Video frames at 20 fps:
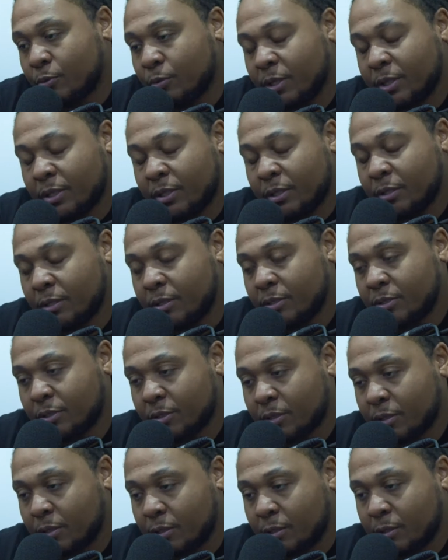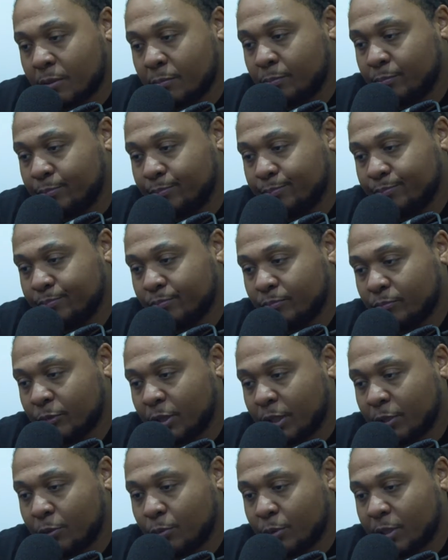is,
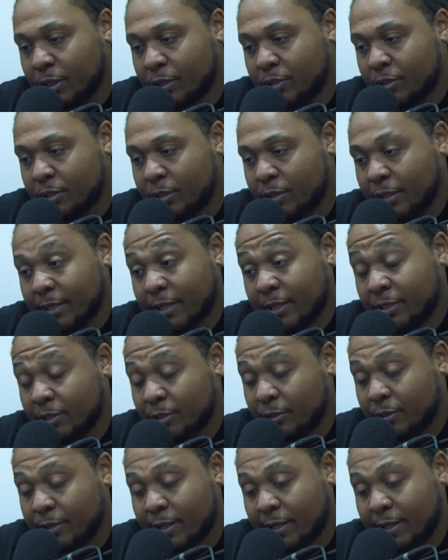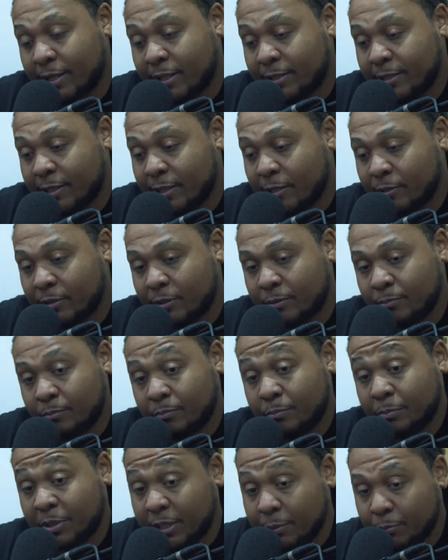I do gotta say, like I say, you got a lot of talented
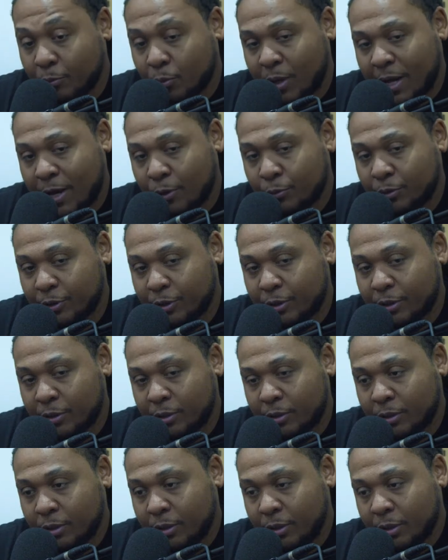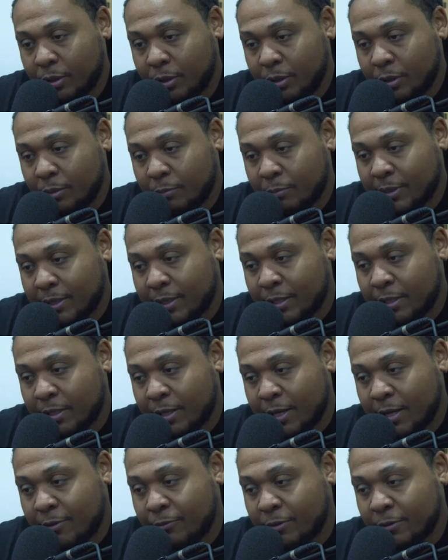people out there,
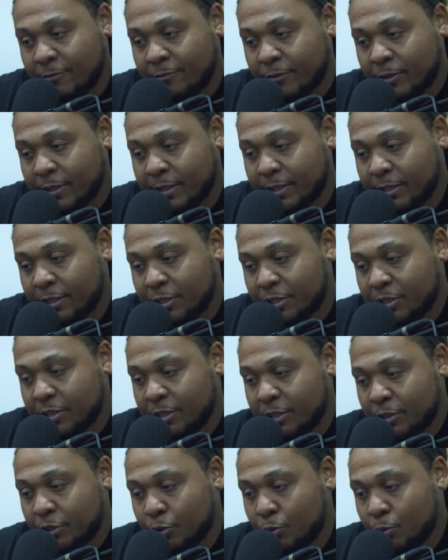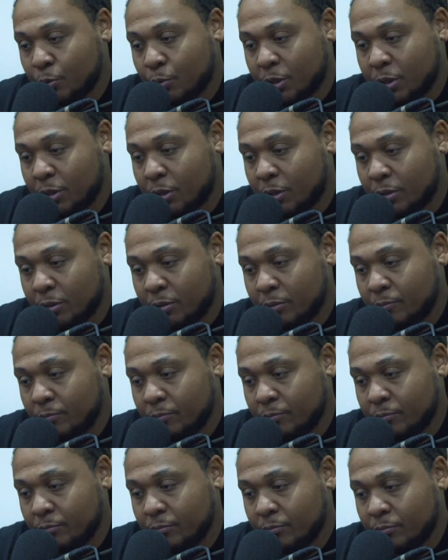but I really feel like they just need to,
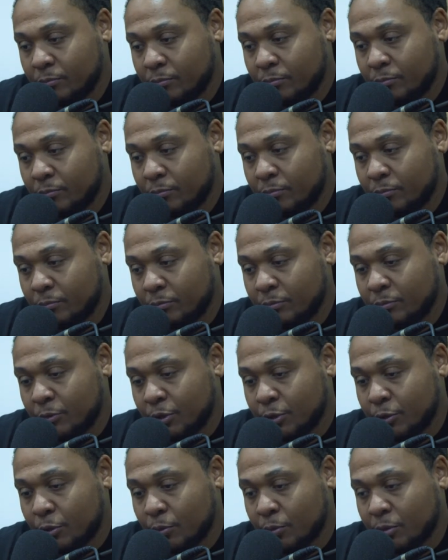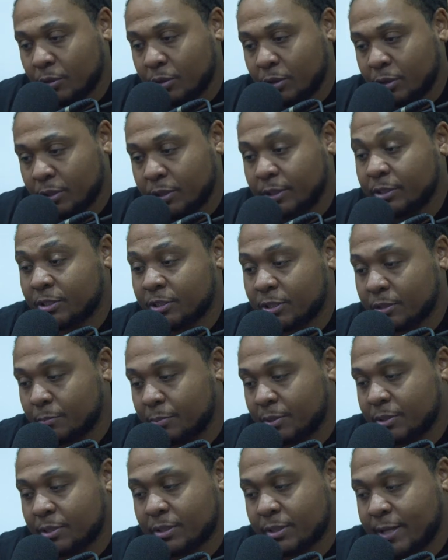you know, get into the
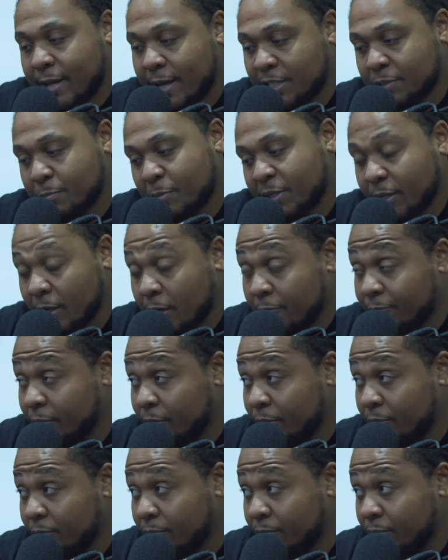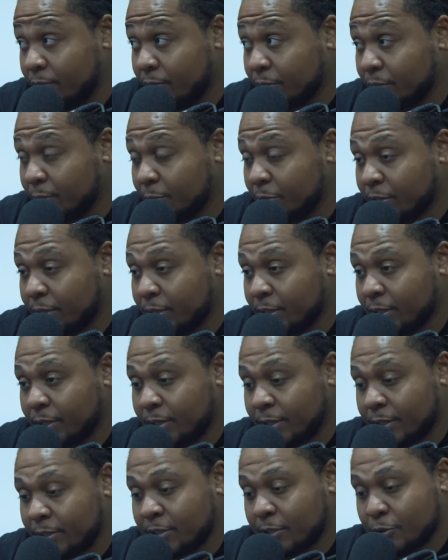business aspect of it. You know what I'm saying?
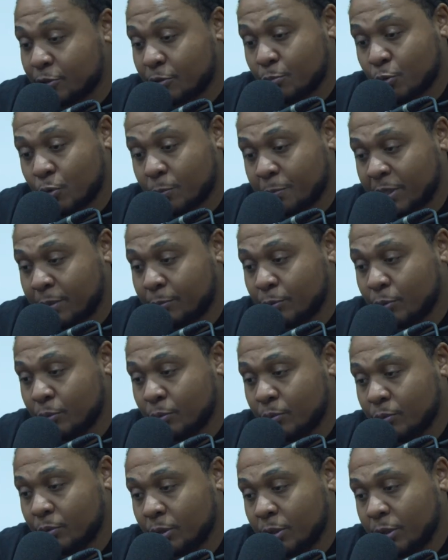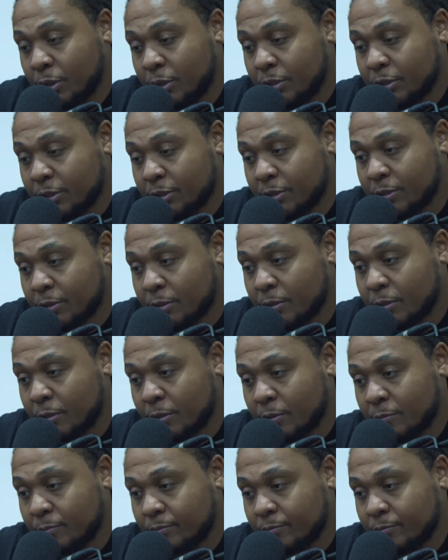Get in touch with more people, just you